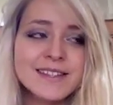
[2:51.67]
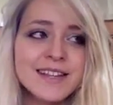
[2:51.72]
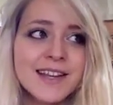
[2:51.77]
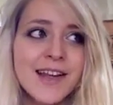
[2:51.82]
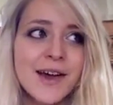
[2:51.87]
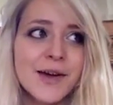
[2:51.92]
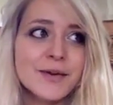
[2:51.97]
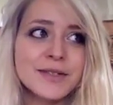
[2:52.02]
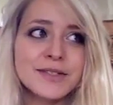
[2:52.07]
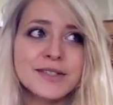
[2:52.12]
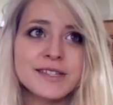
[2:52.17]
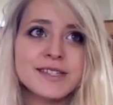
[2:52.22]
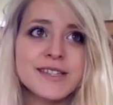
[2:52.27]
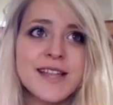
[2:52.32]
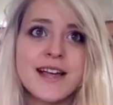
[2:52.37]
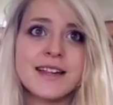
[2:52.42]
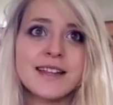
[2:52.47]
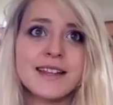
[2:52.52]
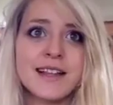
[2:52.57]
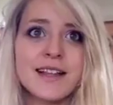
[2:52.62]
and I was just
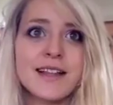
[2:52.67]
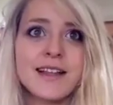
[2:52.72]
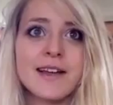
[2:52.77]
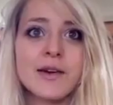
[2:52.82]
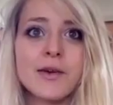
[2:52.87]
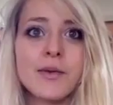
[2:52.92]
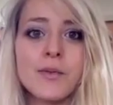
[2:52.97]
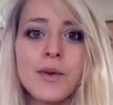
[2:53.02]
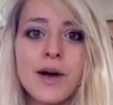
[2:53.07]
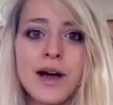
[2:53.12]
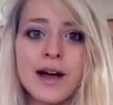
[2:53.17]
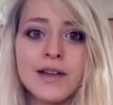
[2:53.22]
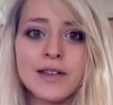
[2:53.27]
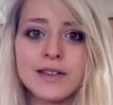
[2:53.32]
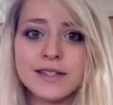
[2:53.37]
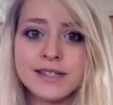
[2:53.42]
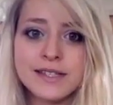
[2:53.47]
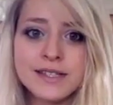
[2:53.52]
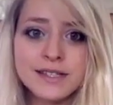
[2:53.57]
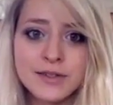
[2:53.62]
standing there like, wow,
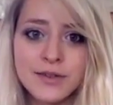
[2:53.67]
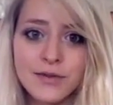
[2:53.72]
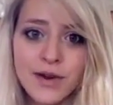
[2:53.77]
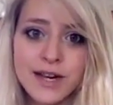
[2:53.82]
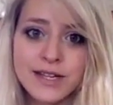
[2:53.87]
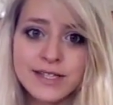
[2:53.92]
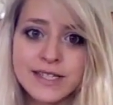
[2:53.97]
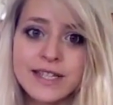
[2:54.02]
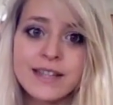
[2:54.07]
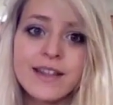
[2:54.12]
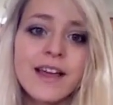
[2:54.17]
this is crazy.